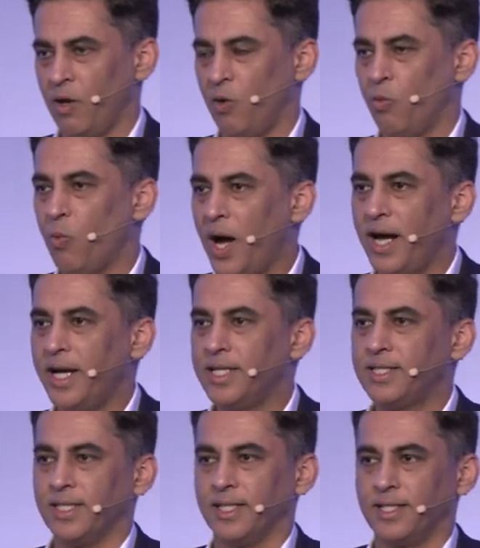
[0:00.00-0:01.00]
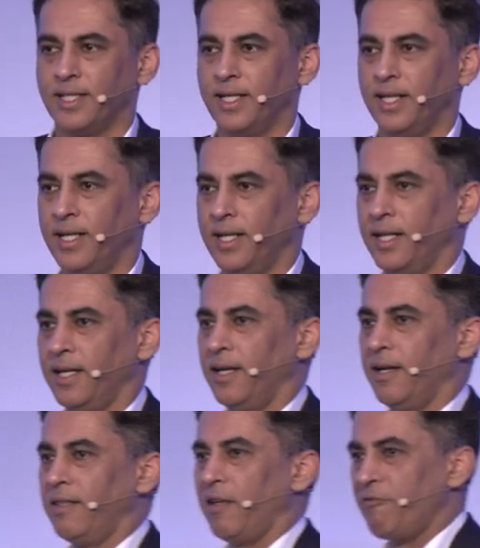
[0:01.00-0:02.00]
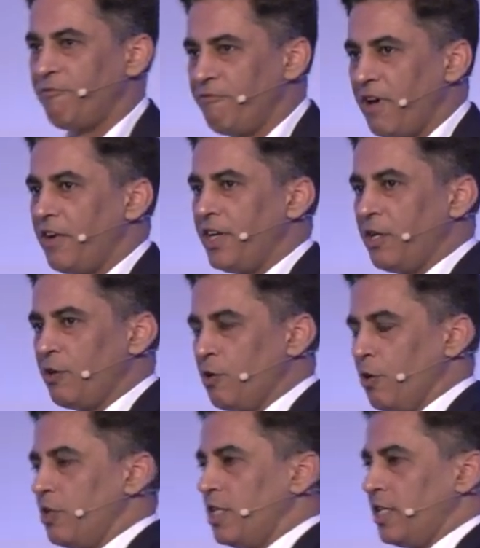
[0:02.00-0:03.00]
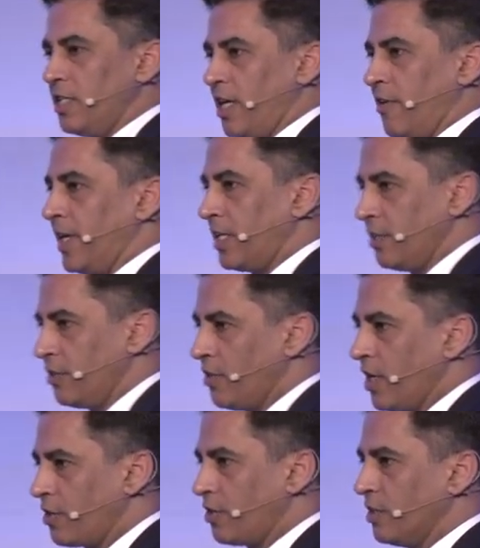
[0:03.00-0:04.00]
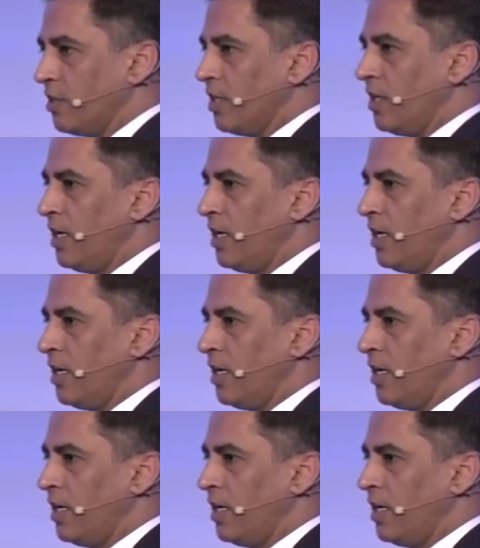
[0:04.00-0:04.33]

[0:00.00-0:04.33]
Why is it that very good direct instruction